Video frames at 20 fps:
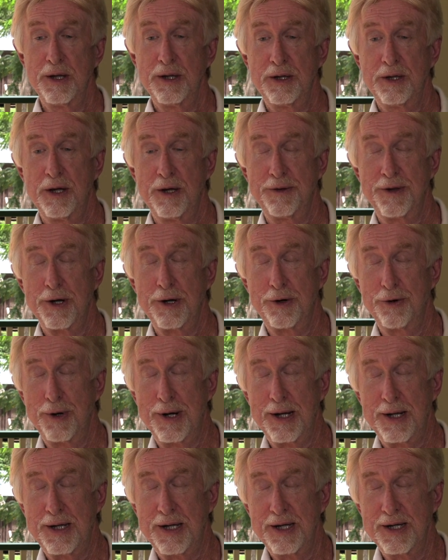you know, their
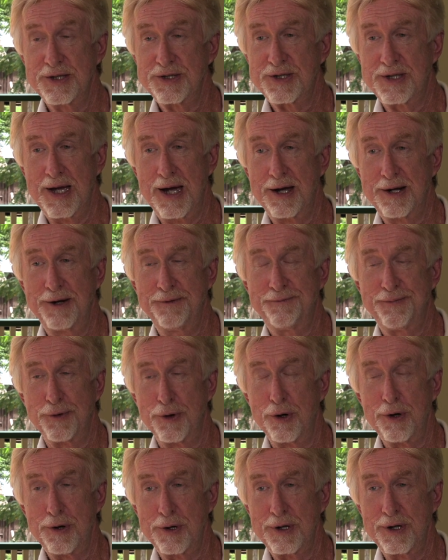grandkids down in
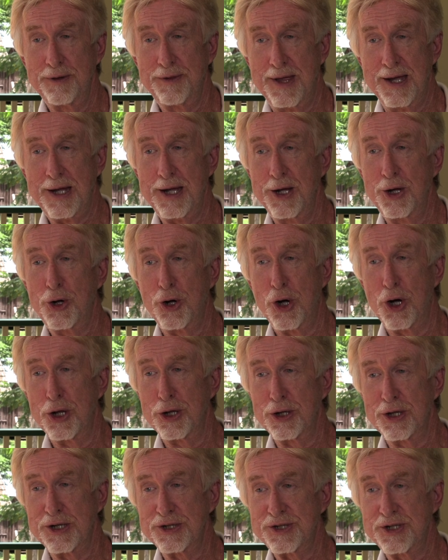Florida, they can
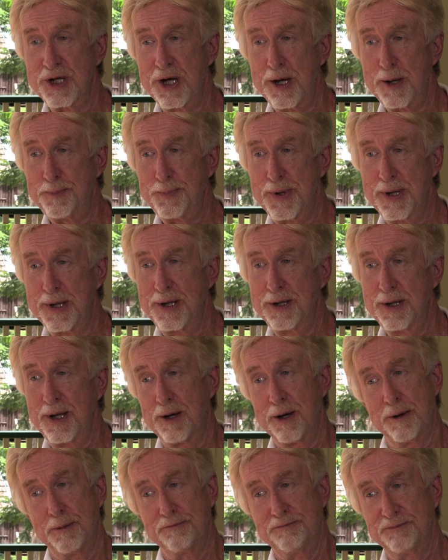call us up, and
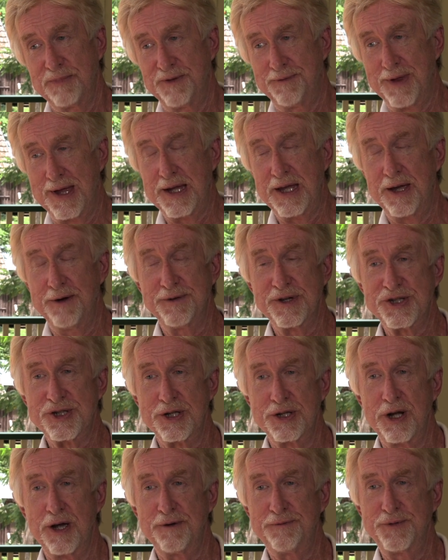if they give
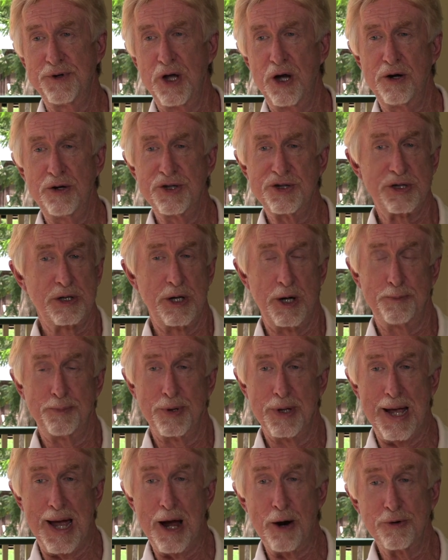us enough notice, a
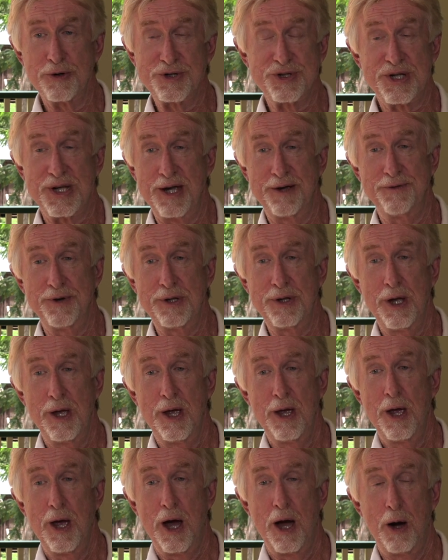couple hours even,
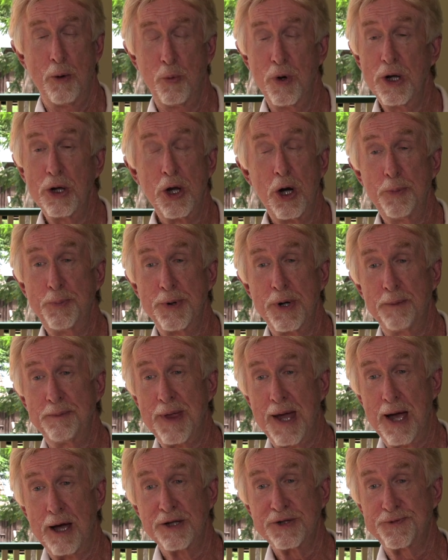we'll open up
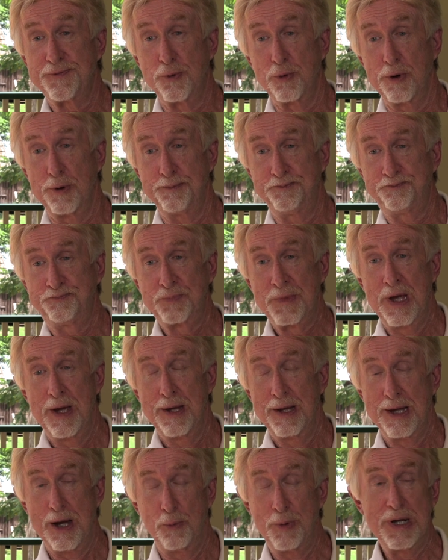the house for them.
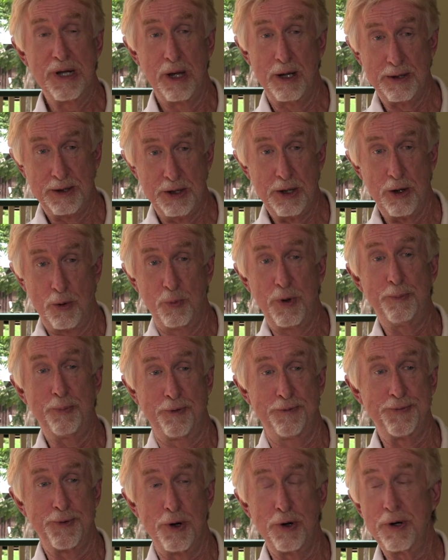Now we'd like, you know, we
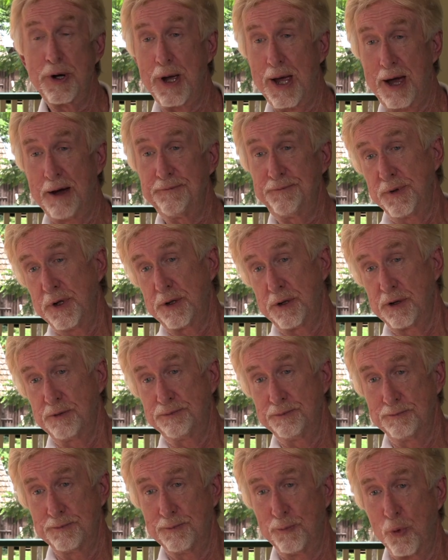prefer to have, you know,
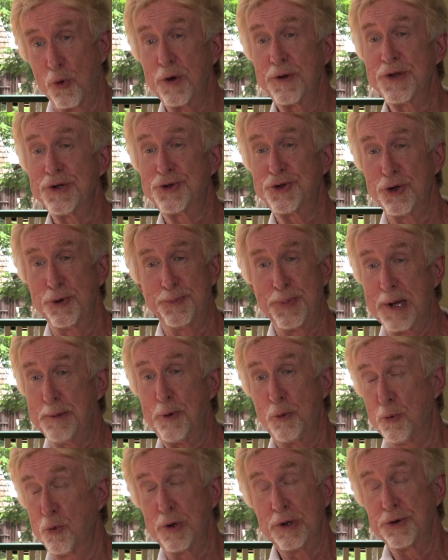more than two
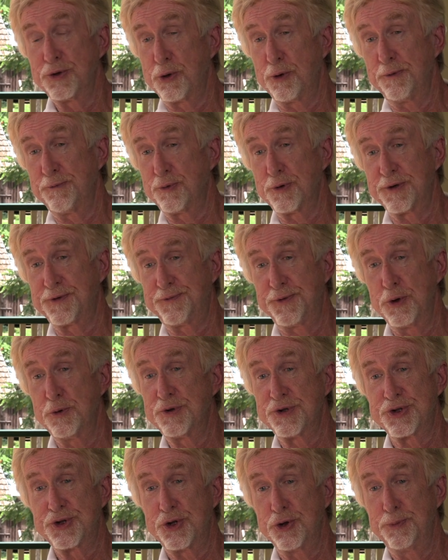people. Sure. We'll do it for as
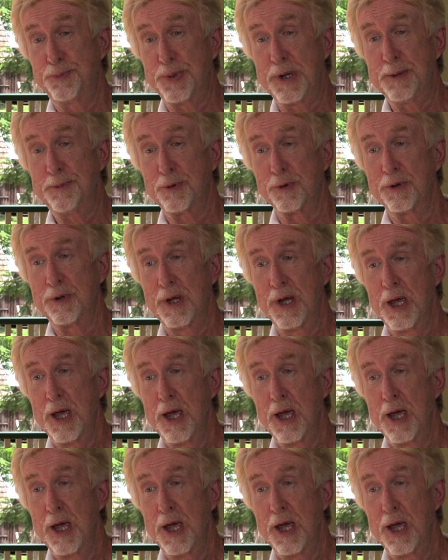few as two people.